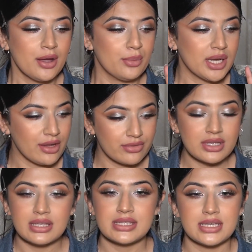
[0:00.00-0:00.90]
whenever
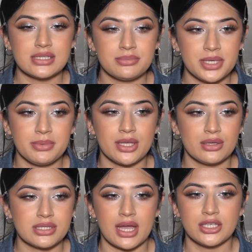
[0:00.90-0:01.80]
they send to me
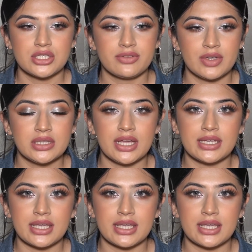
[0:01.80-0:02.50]
because I just feel like